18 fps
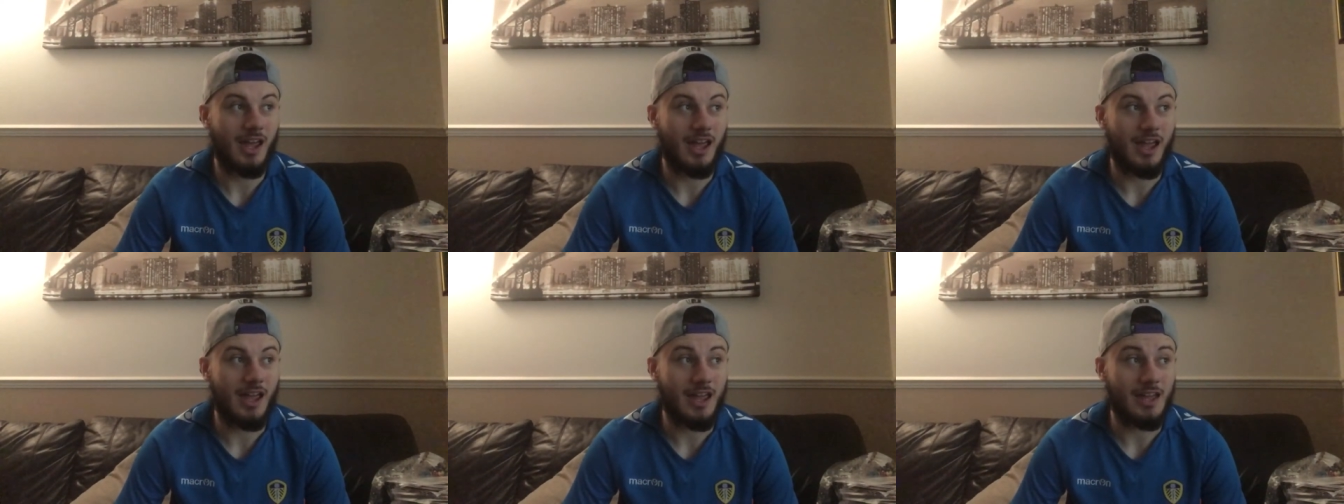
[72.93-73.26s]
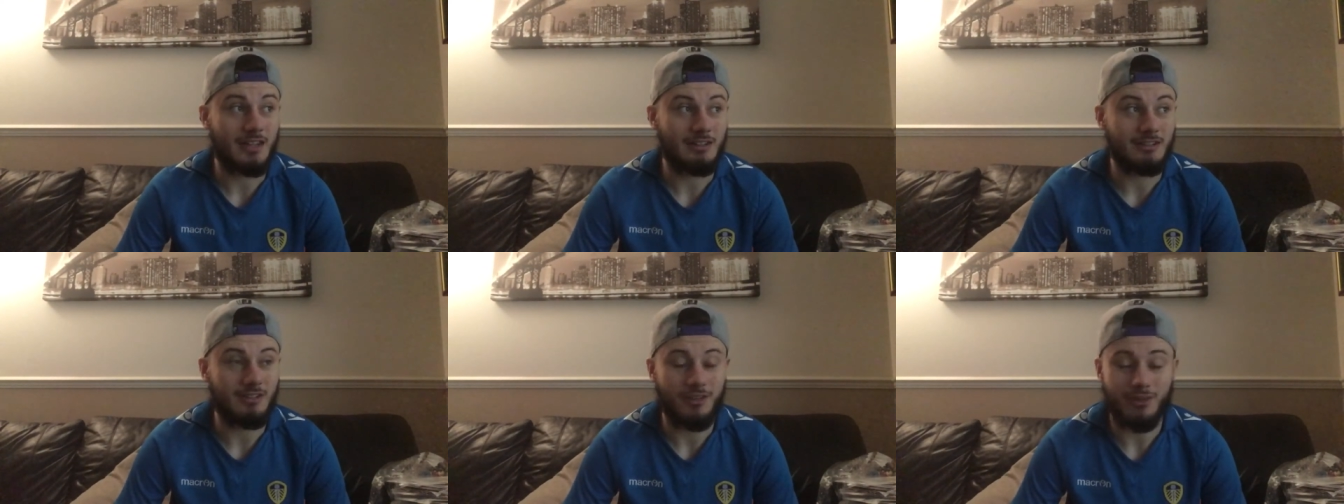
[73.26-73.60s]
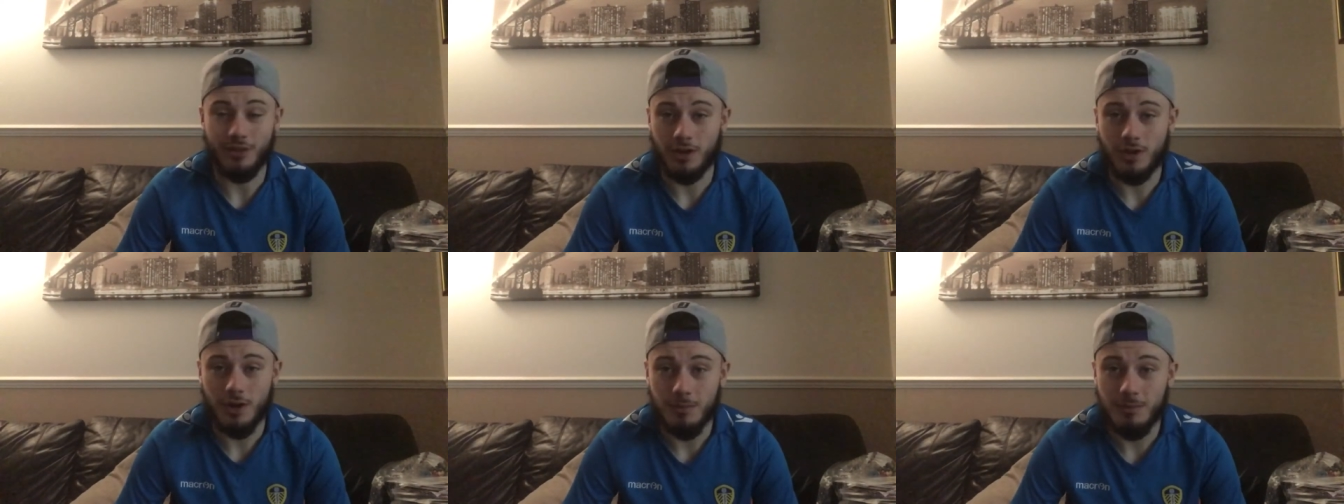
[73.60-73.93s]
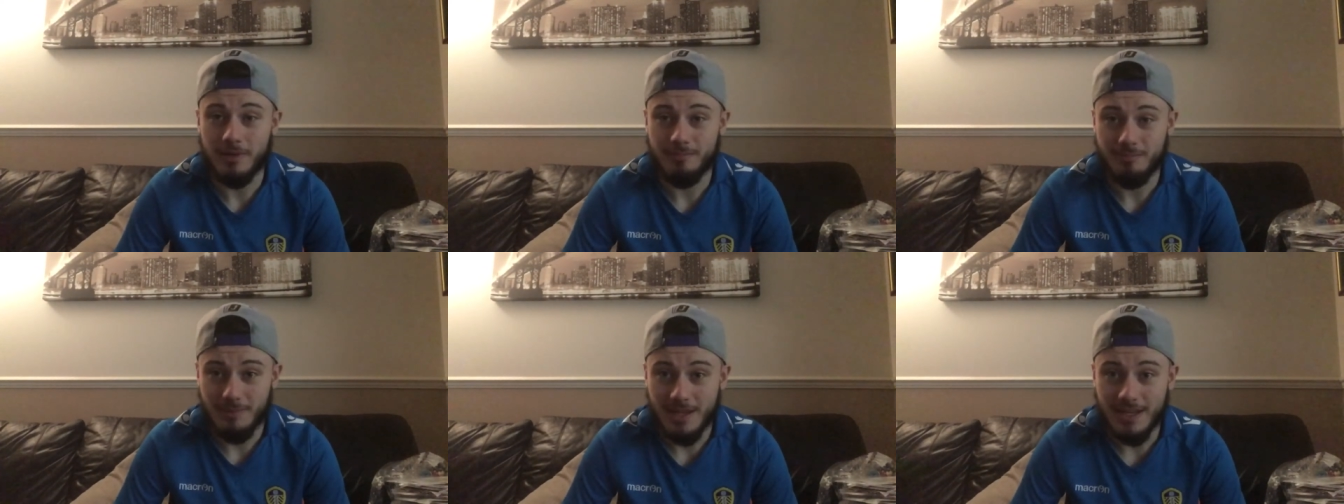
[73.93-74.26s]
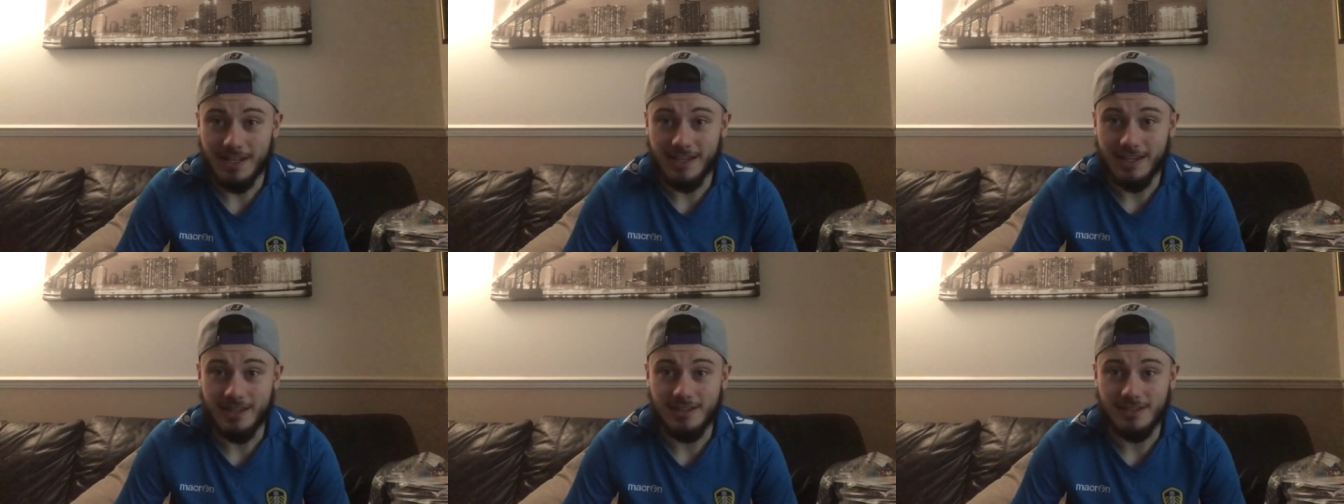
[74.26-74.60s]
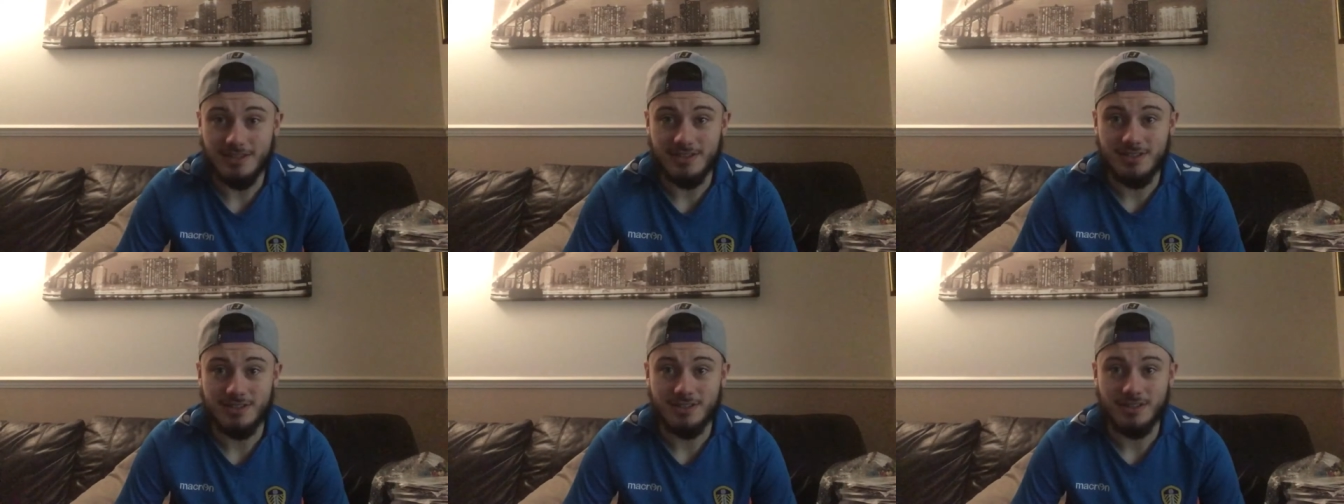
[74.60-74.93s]
in the coming
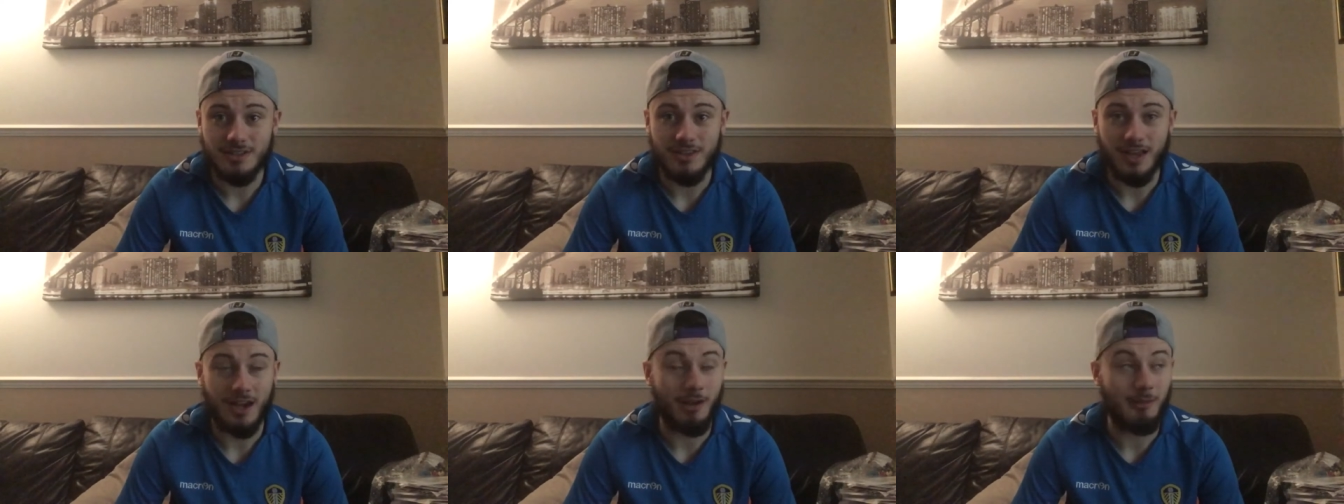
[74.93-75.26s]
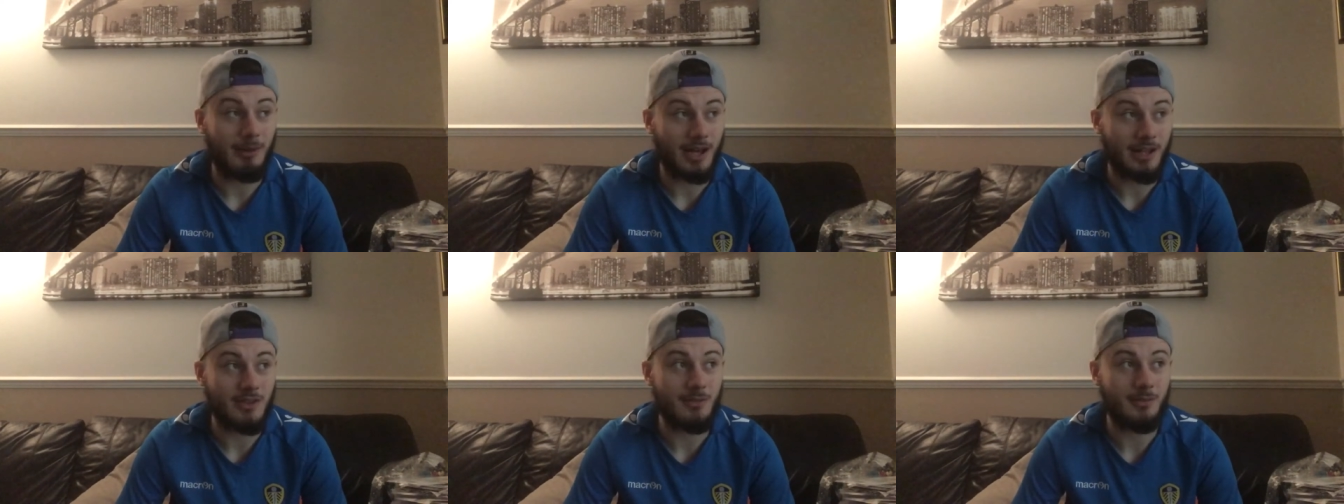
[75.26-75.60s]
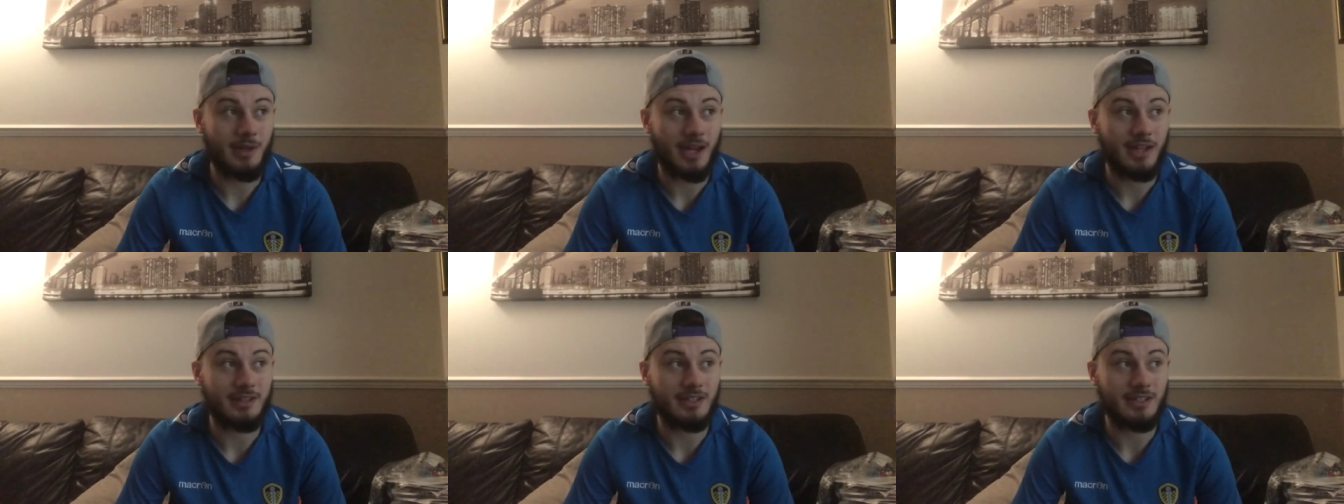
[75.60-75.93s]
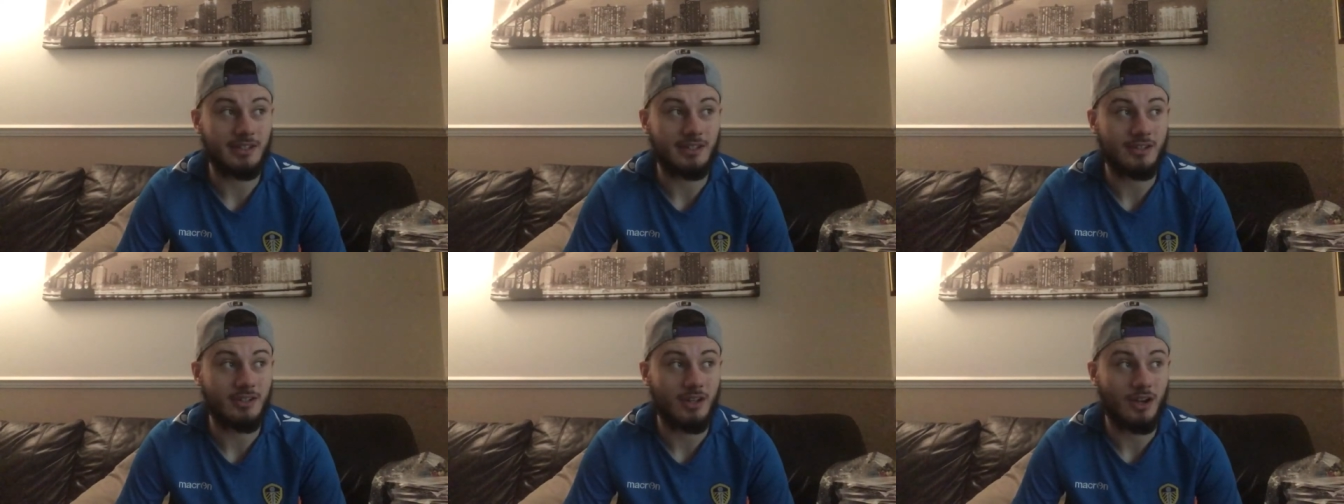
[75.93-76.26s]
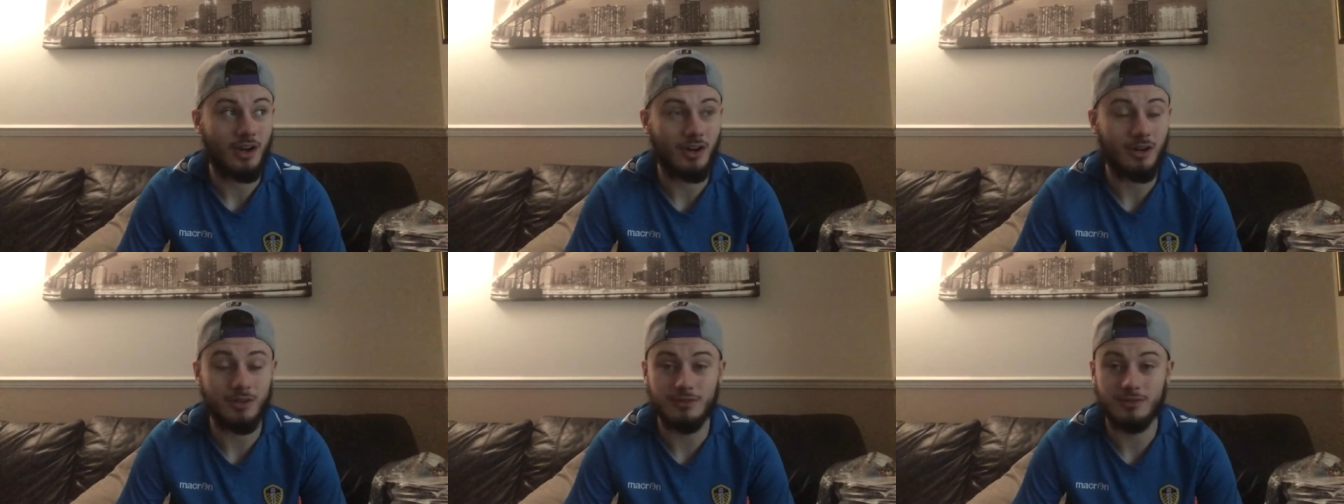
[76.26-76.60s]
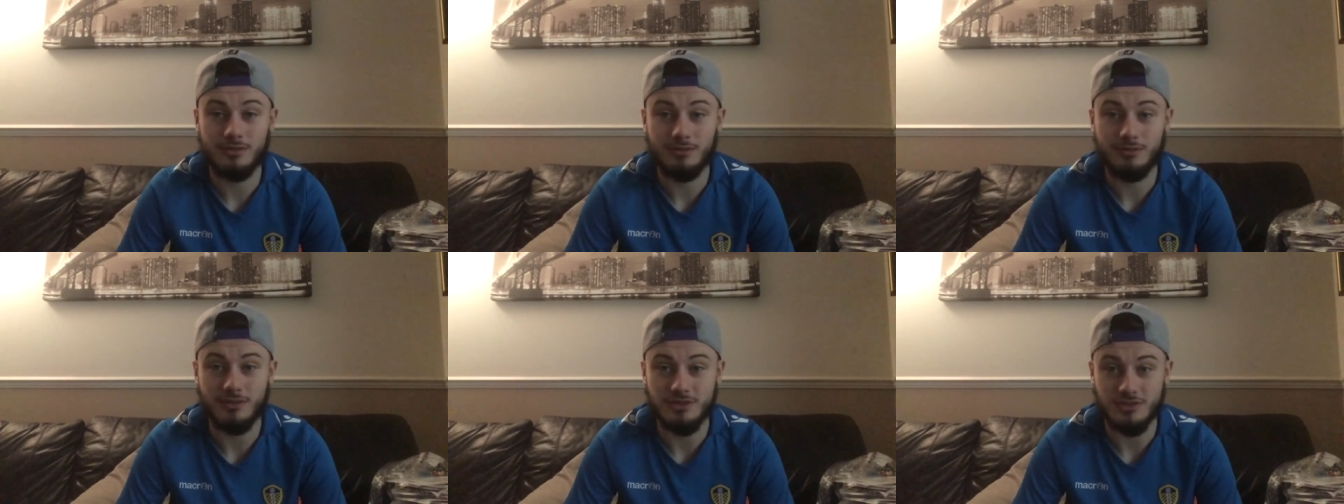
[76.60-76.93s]
minutes that are about to be added on
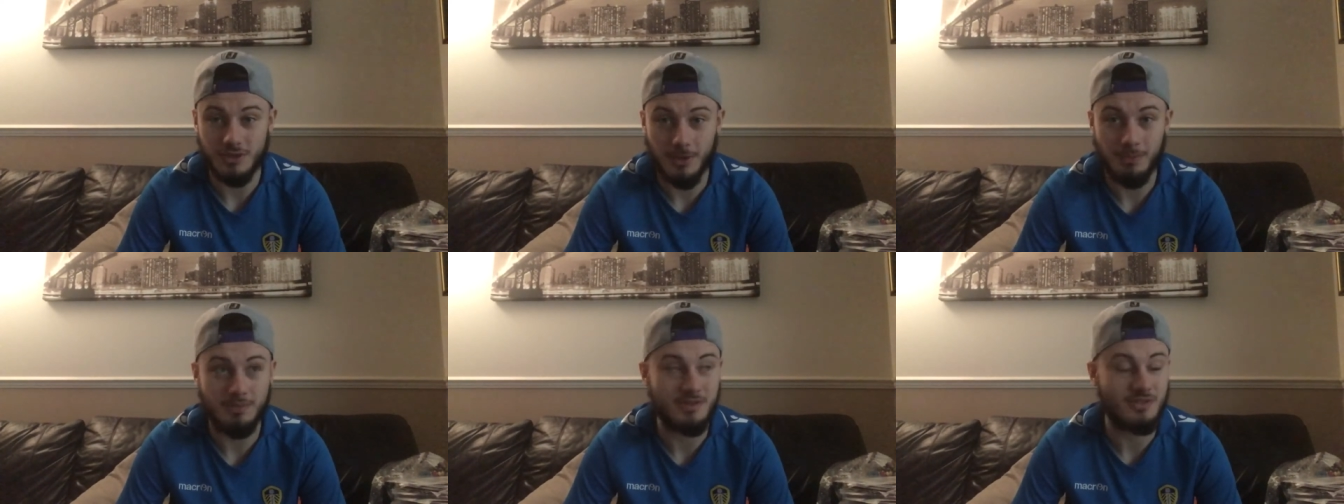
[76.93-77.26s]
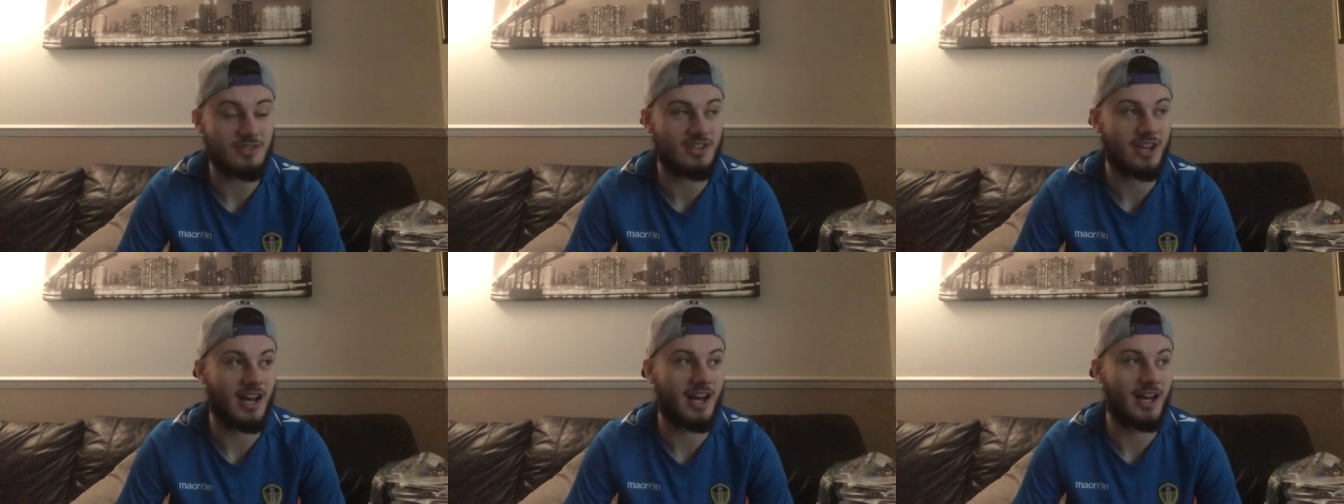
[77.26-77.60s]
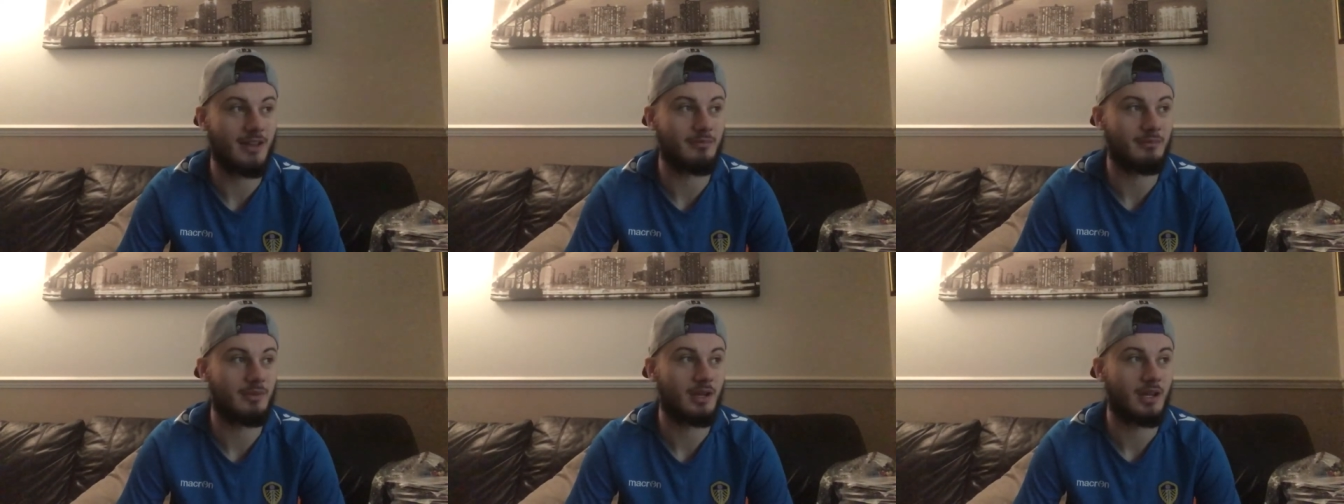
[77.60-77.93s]
for stoppage time,